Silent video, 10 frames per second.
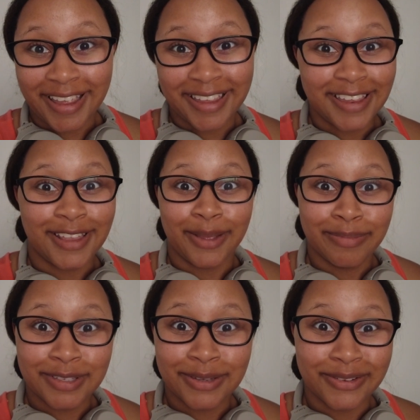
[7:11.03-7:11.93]
I get up
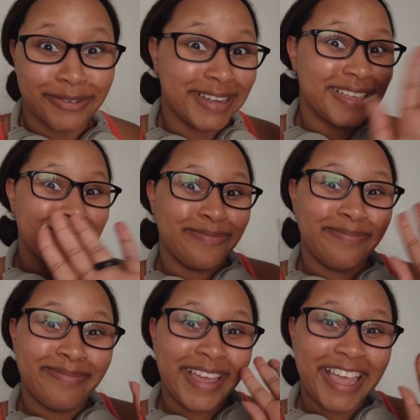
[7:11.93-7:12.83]
to.
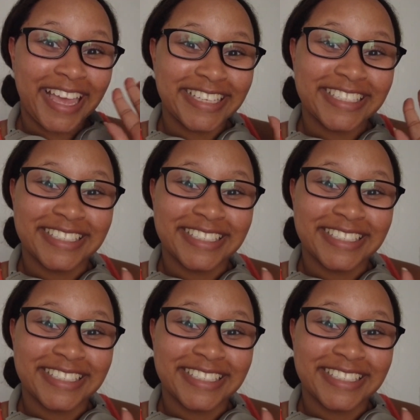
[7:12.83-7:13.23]
Bye guys.